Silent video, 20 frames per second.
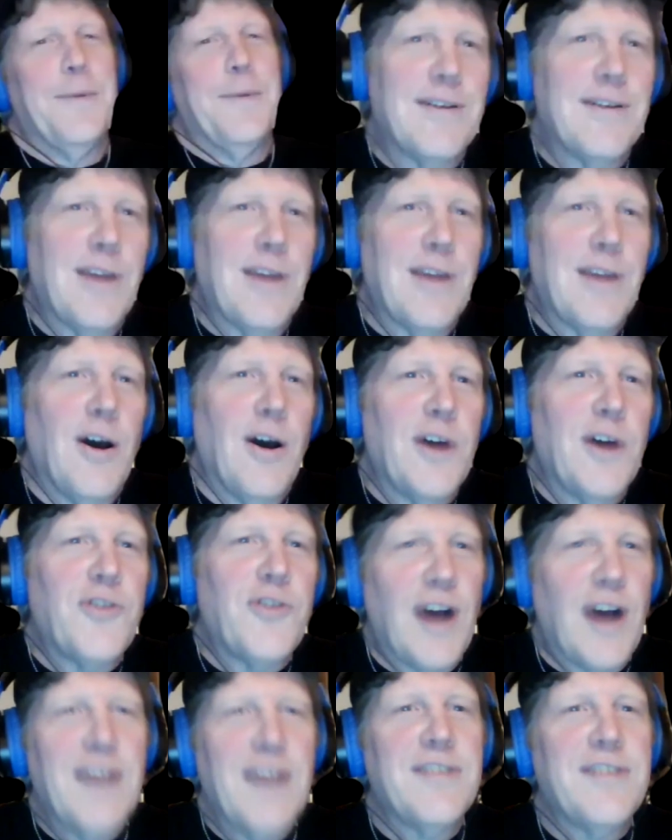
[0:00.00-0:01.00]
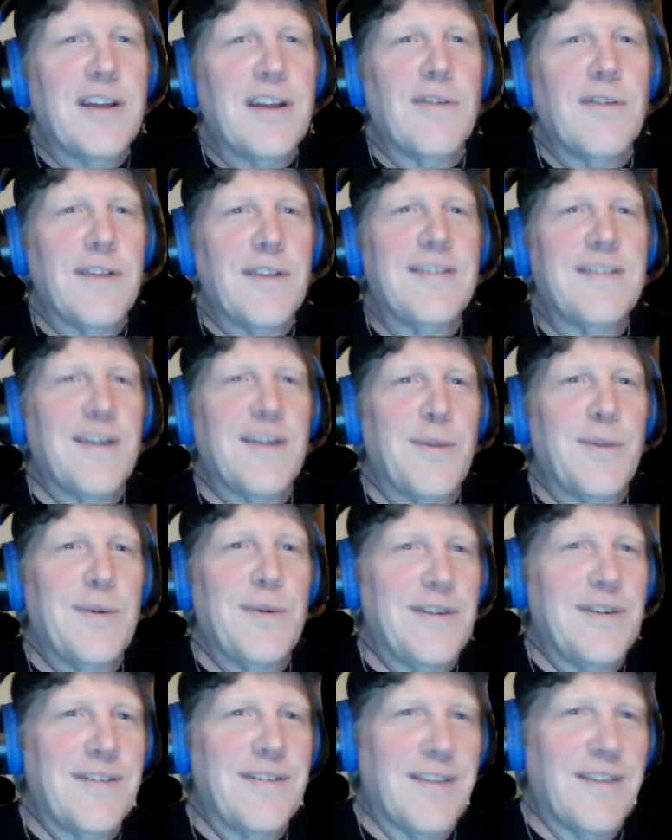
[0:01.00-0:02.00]
Atrocity, you listen to them and
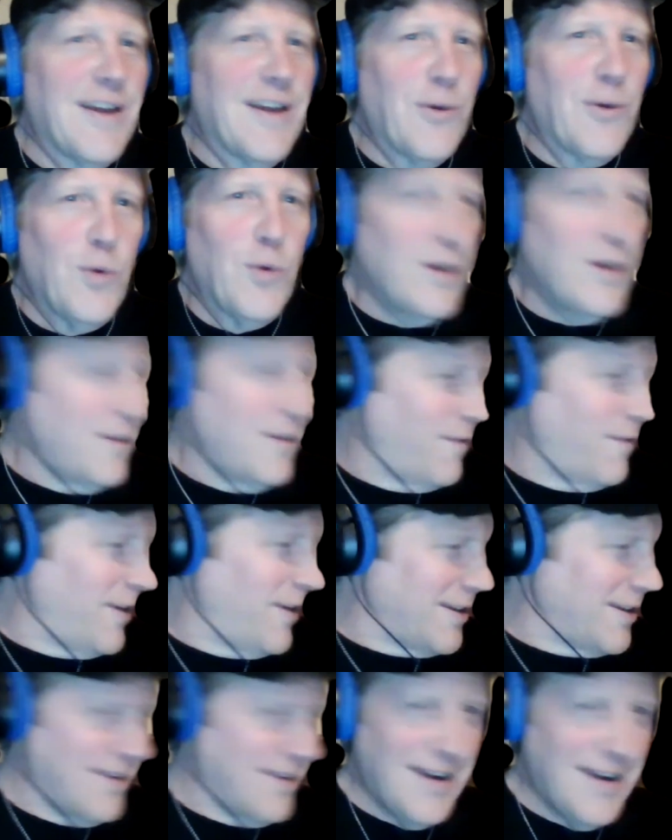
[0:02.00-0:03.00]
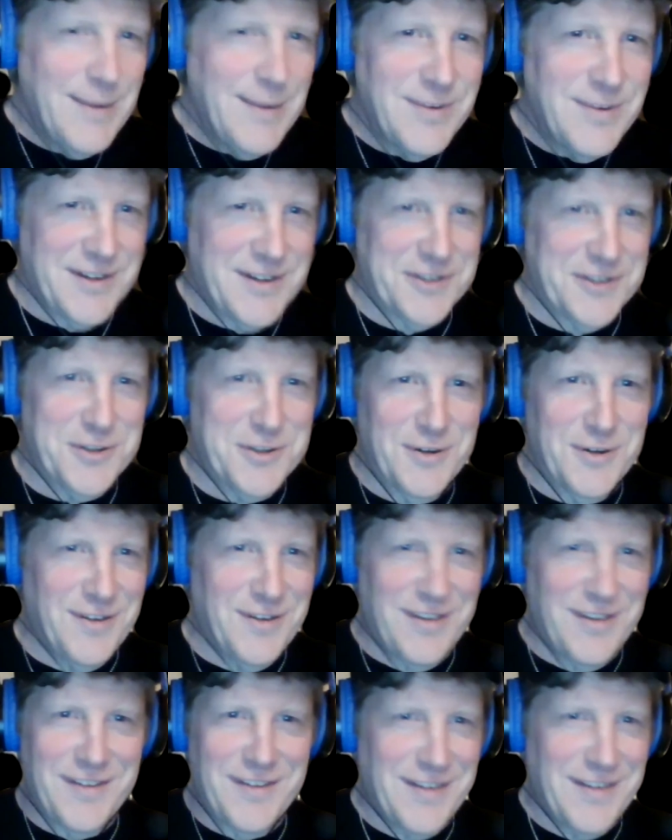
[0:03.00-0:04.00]
you're just like, what the fuck time signature is
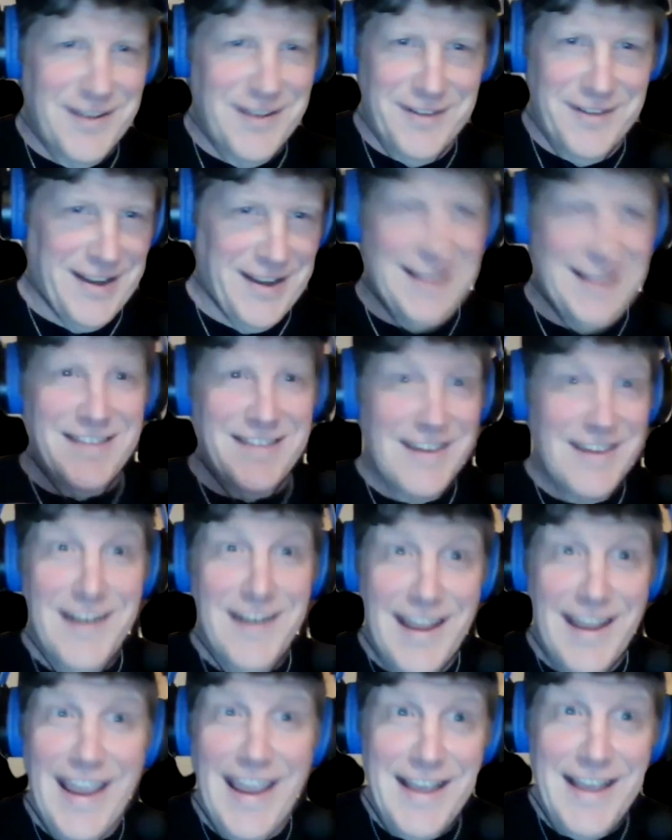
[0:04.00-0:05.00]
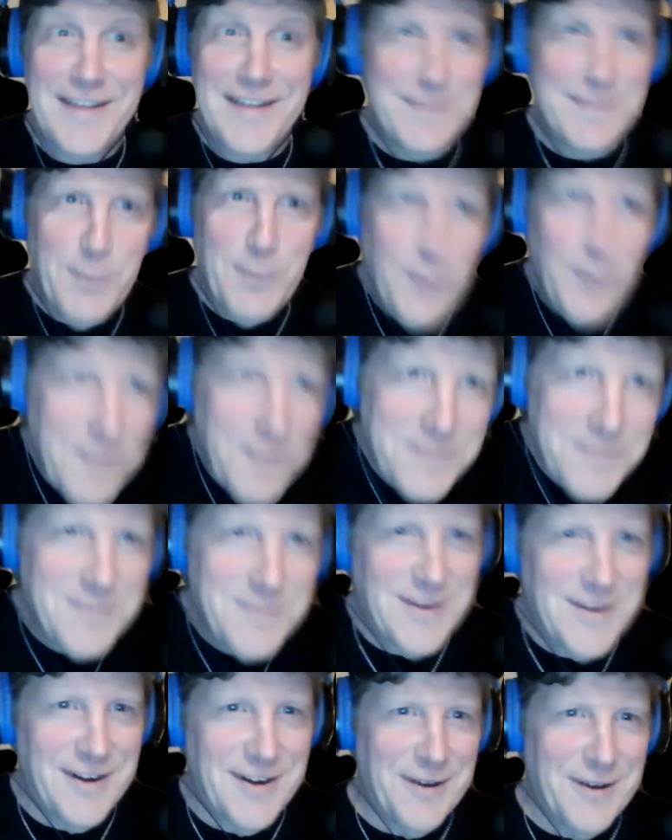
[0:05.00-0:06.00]
this in? Like, it's in A,
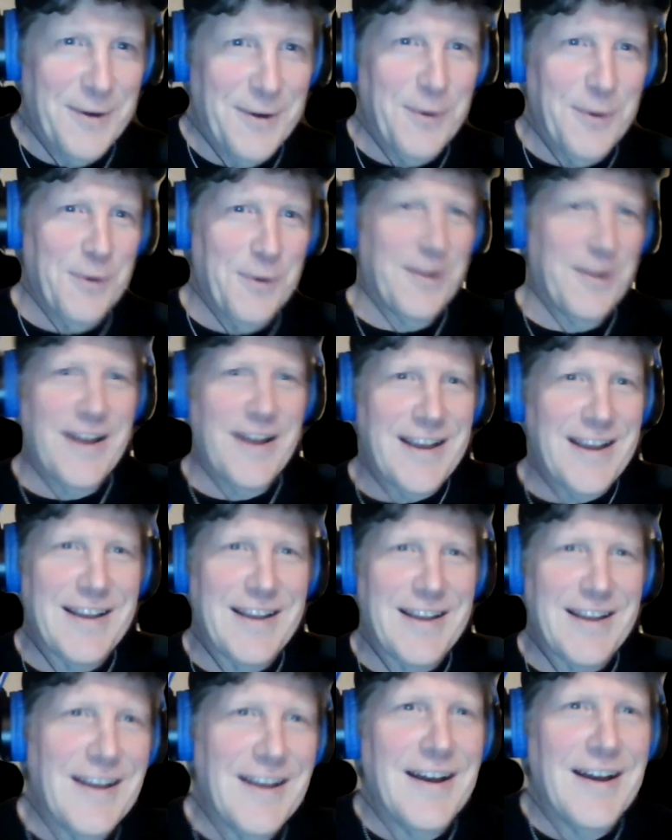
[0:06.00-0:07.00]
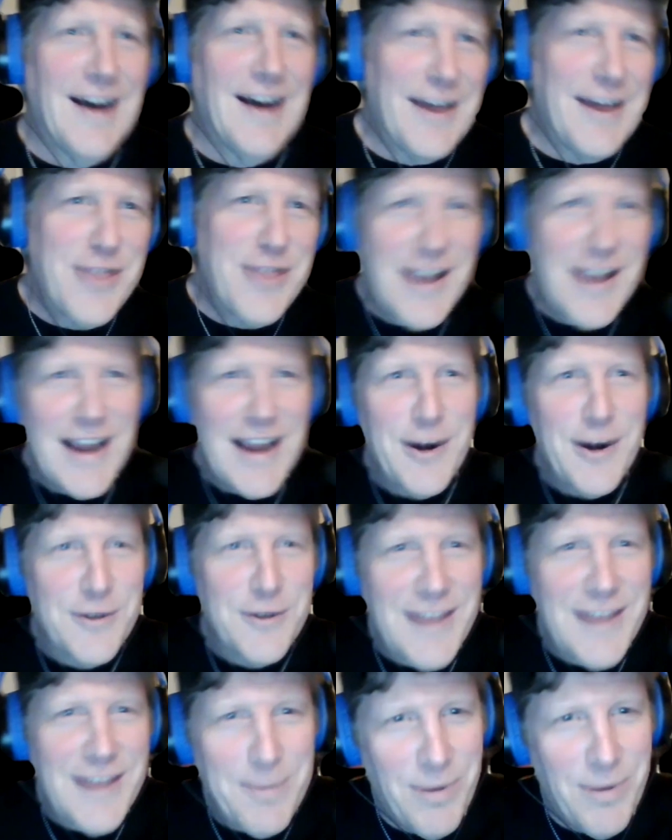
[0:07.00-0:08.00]
or like, I think I heard
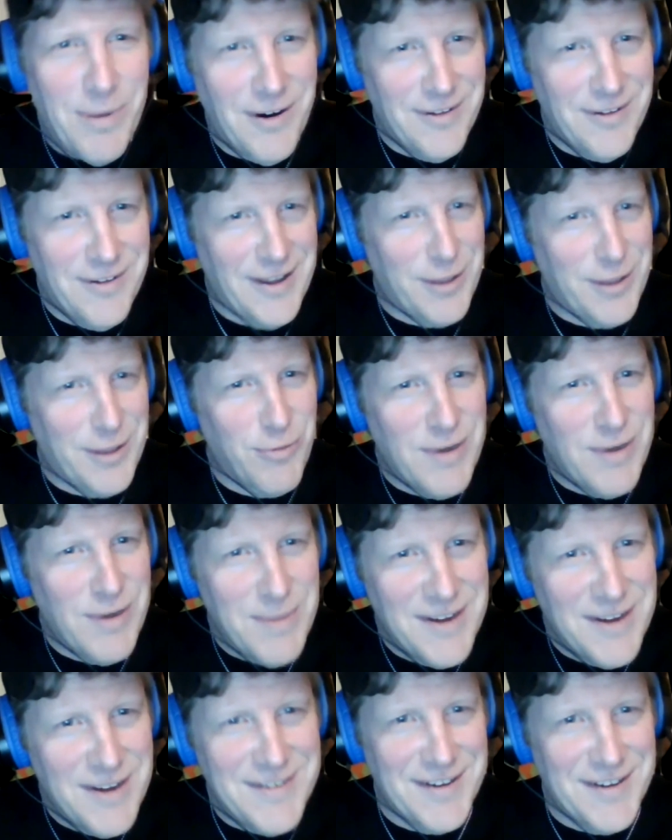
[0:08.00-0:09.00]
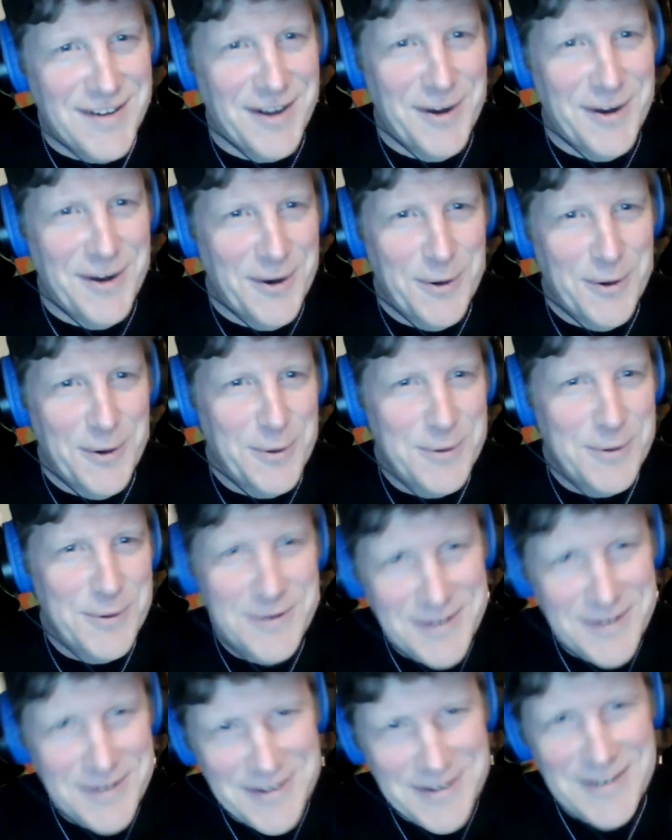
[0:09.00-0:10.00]
that part like 3 minutes ago,
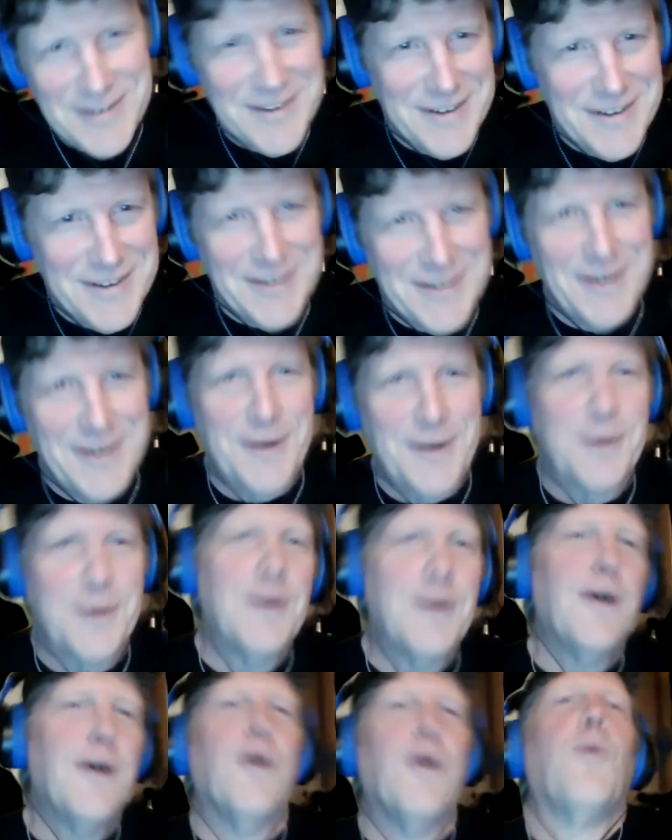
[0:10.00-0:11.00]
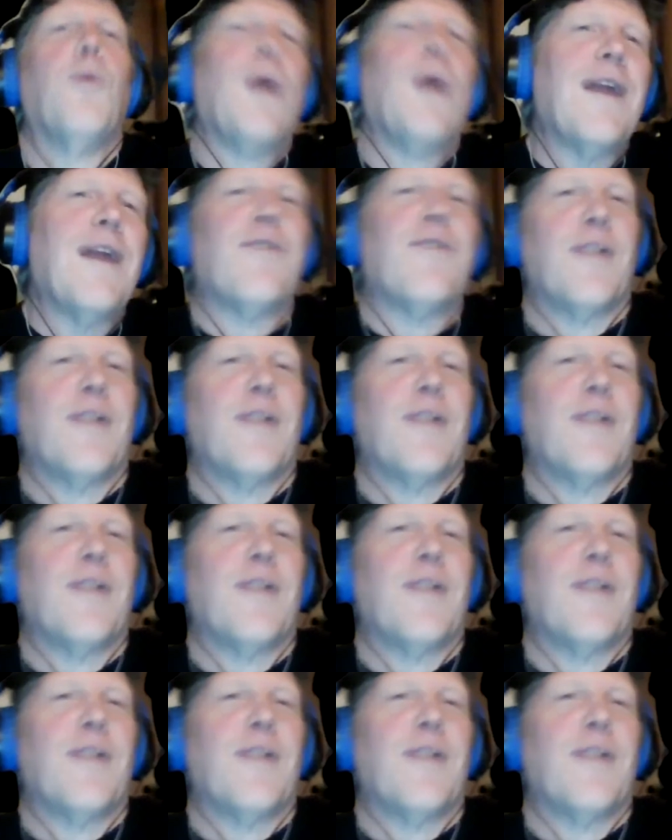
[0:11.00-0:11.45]
or whatever.